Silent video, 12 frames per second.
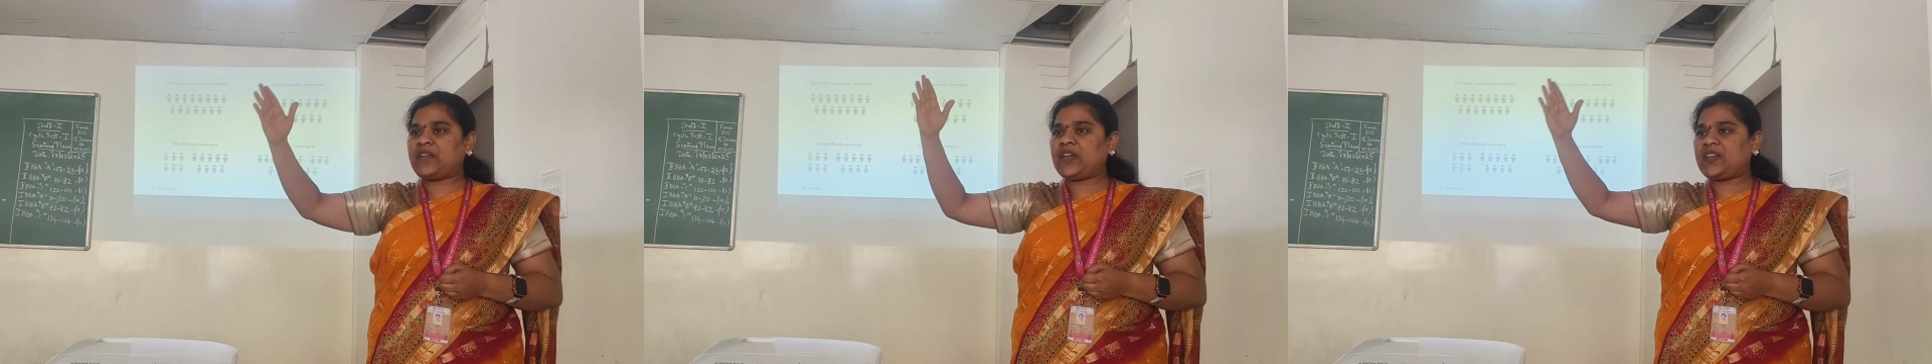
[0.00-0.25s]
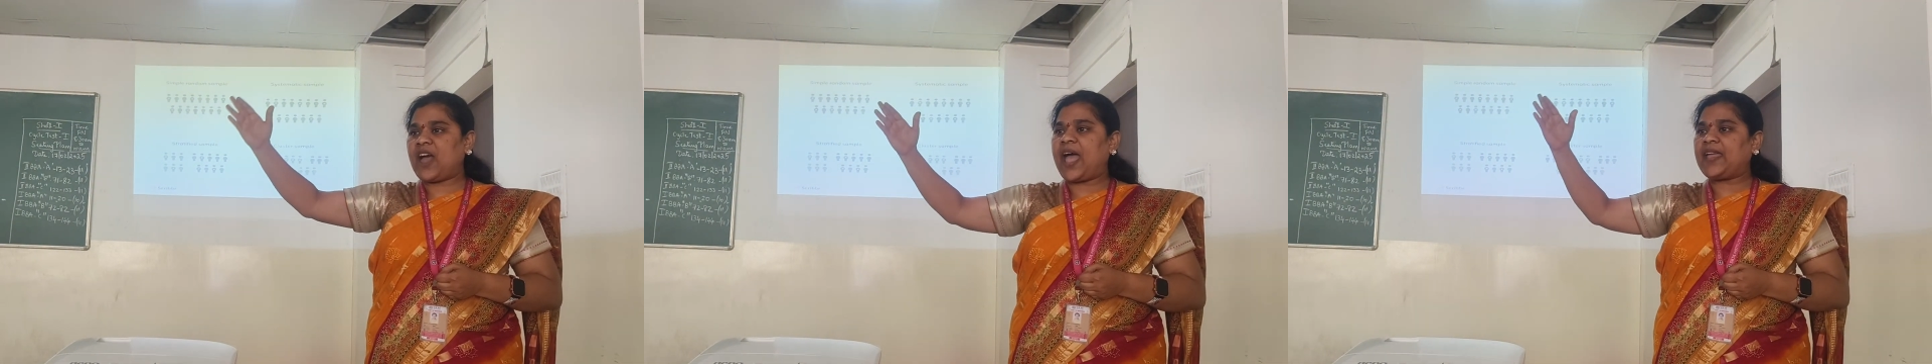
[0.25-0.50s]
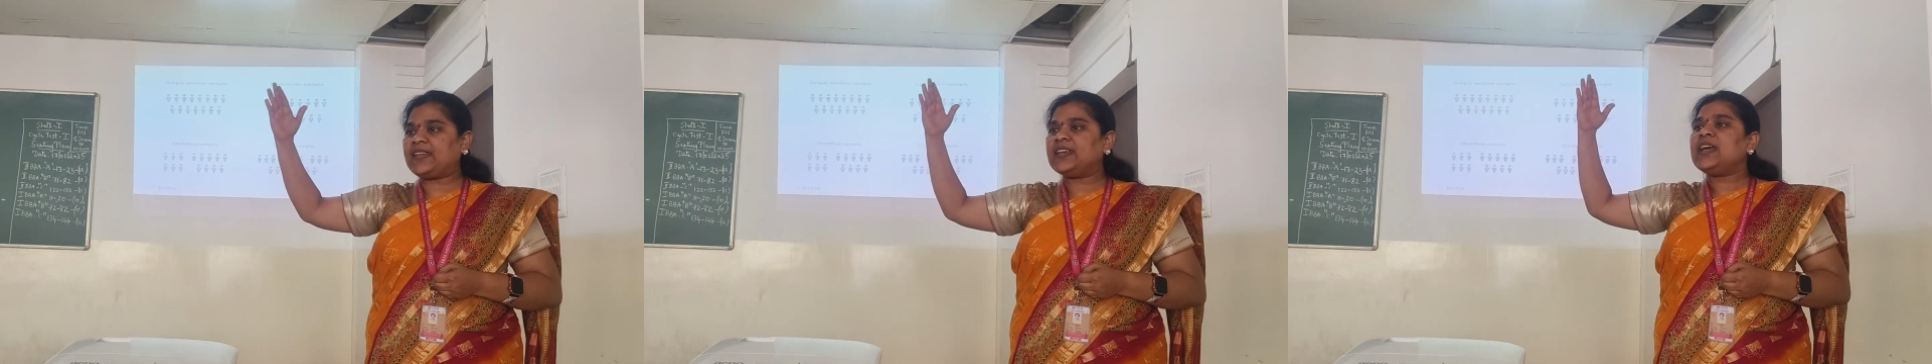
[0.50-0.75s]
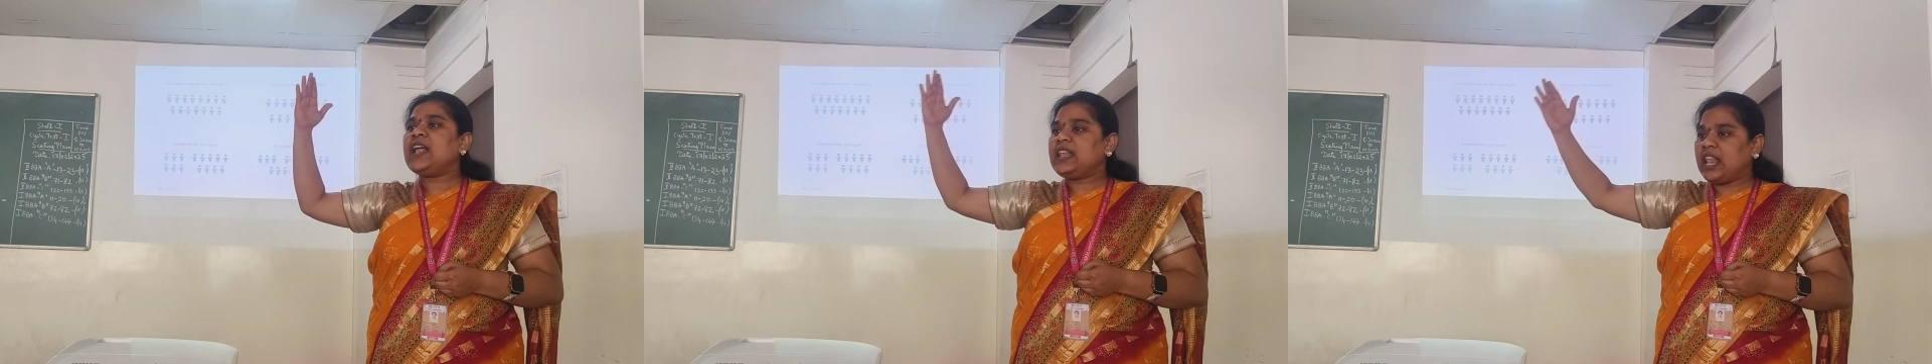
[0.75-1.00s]
7, 9,
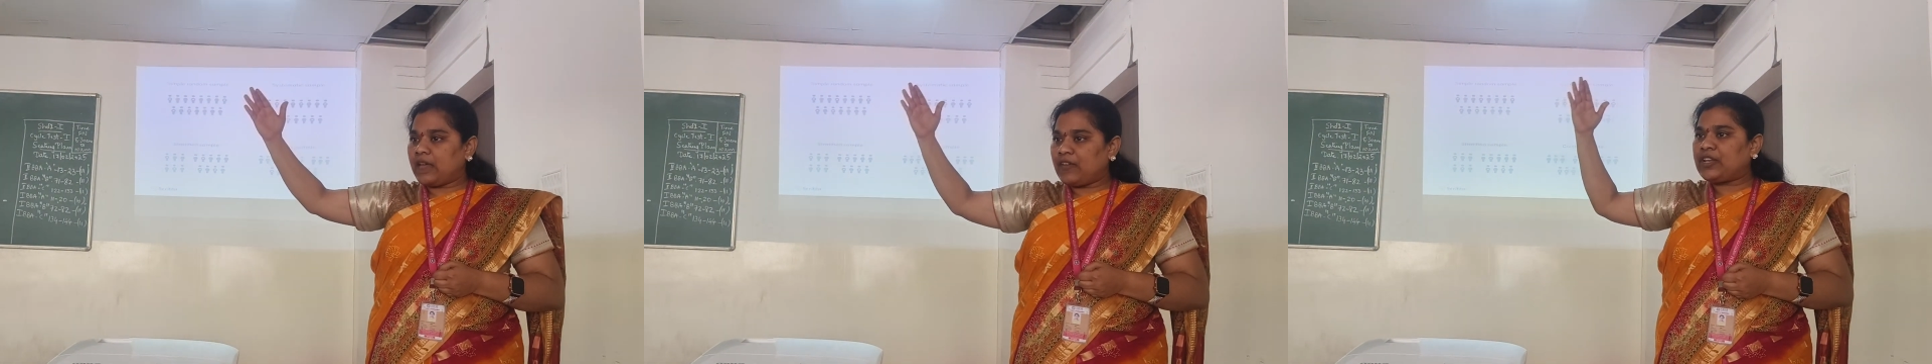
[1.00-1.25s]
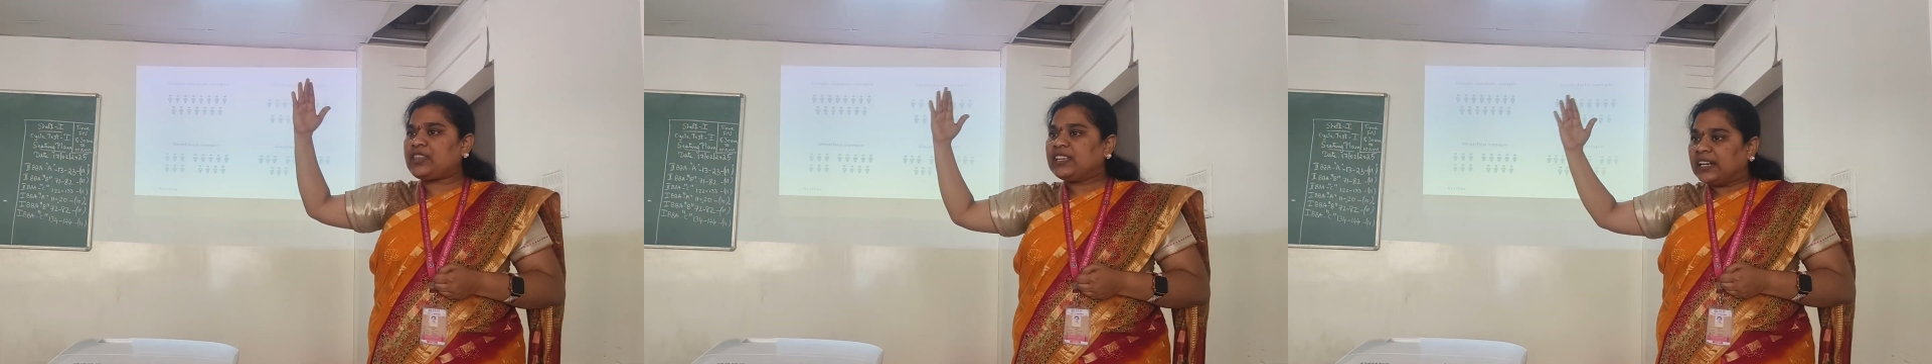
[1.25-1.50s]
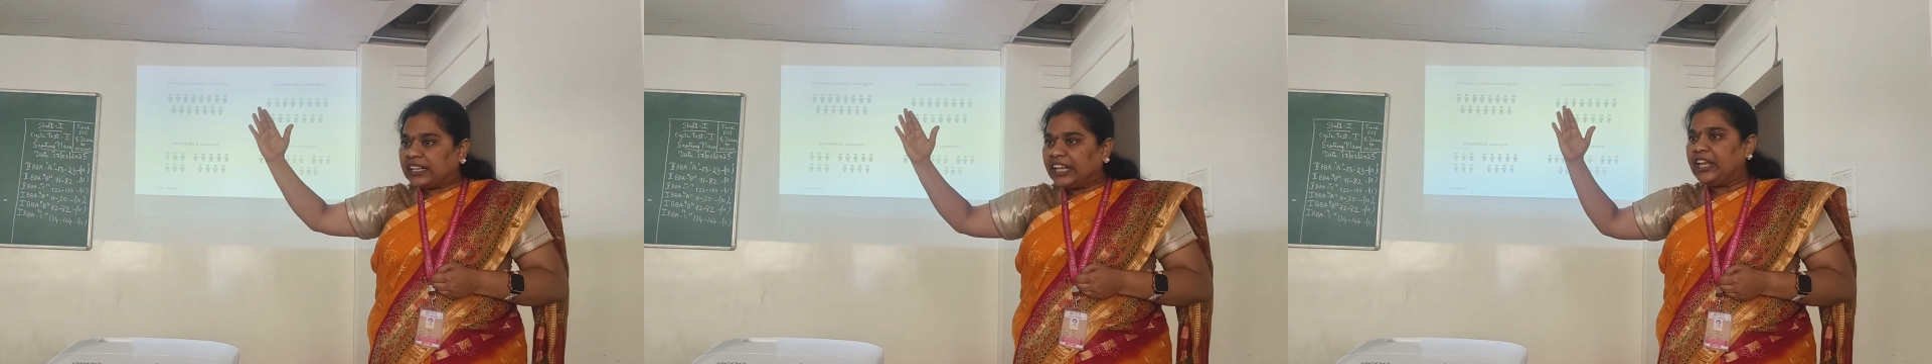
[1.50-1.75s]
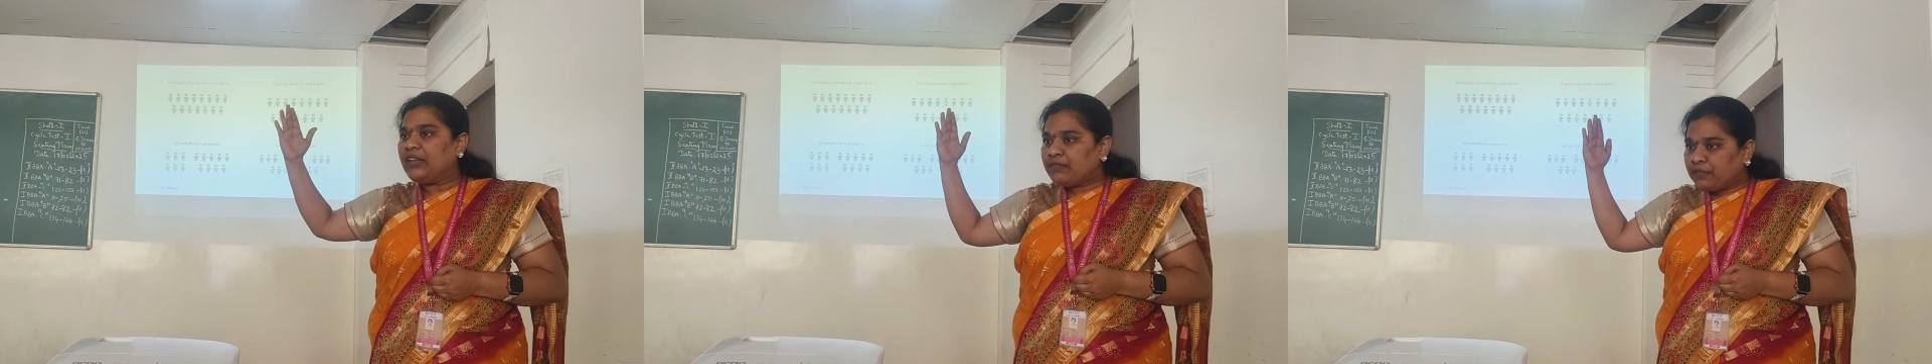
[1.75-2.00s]
11,
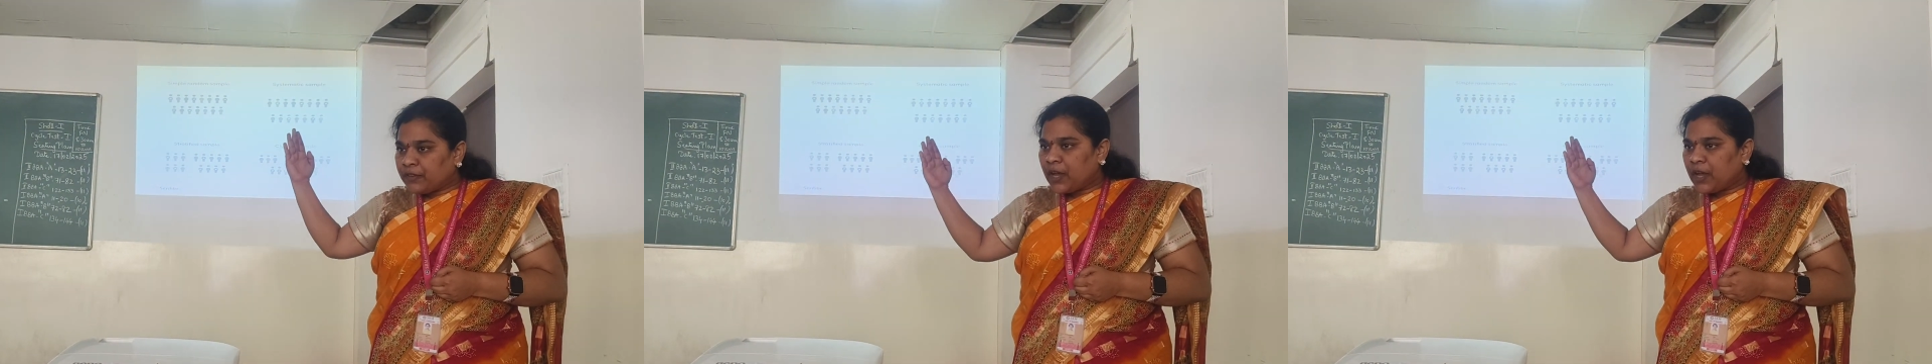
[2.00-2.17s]
13,